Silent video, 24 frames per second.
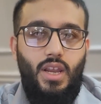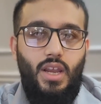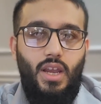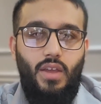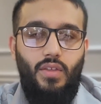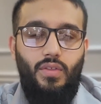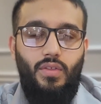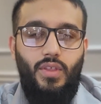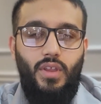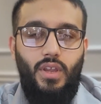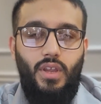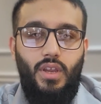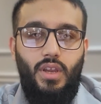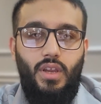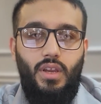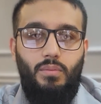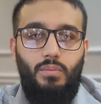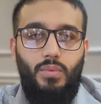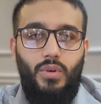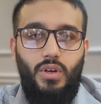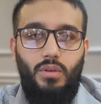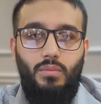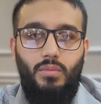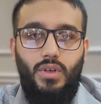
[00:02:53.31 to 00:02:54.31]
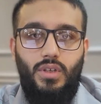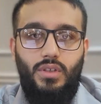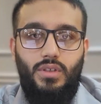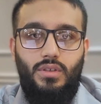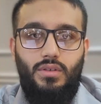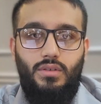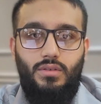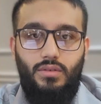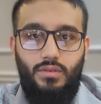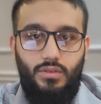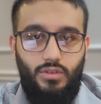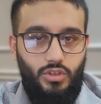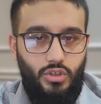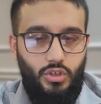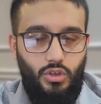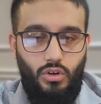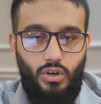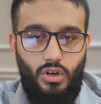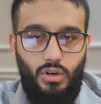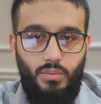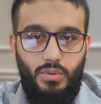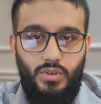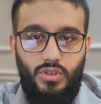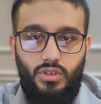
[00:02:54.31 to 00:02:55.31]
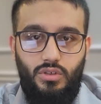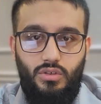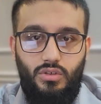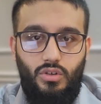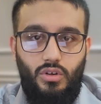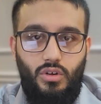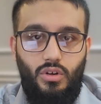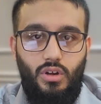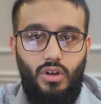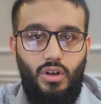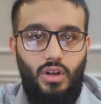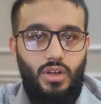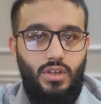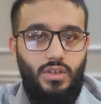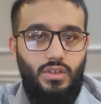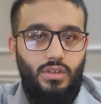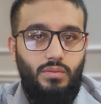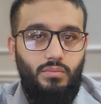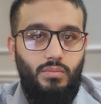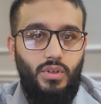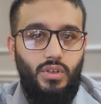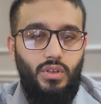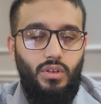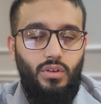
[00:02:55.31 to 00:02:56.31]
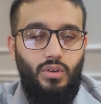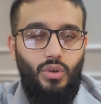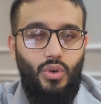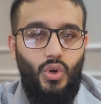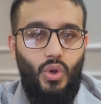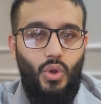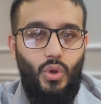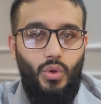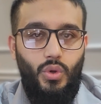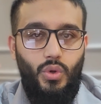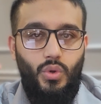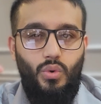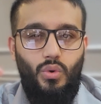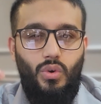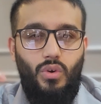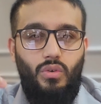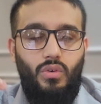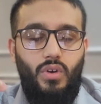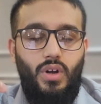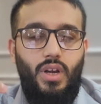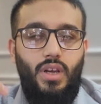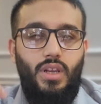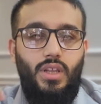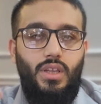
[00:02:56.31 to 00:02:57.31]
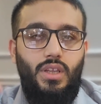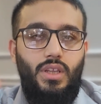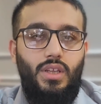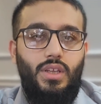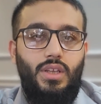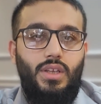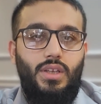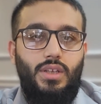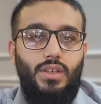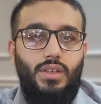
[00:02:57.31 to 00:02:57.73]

and they pretty much zero commission, zero cost, but you're really